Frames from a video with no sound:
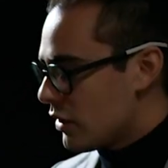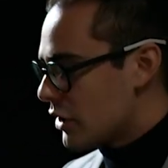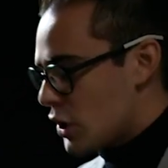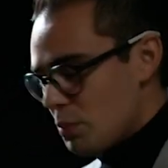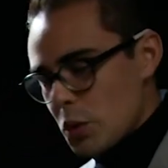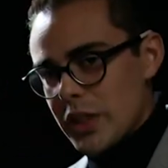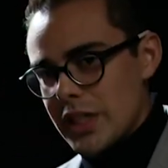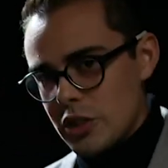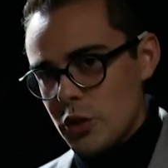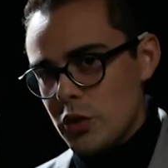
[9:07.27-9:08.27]
spooky
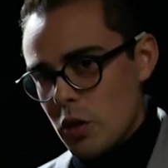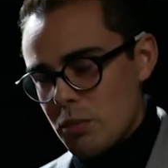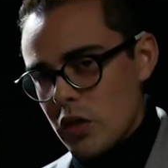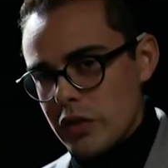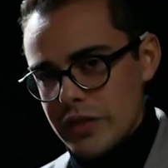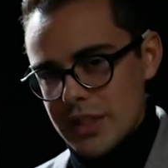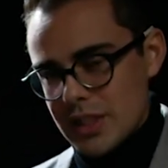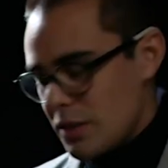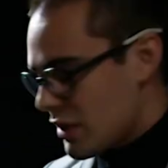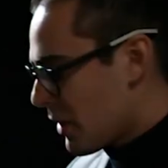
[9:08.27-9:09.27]
two-note motive. It
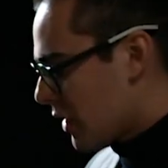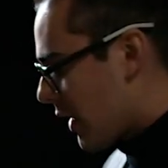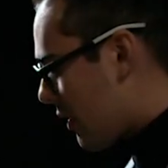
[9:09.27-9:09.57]
sounds something like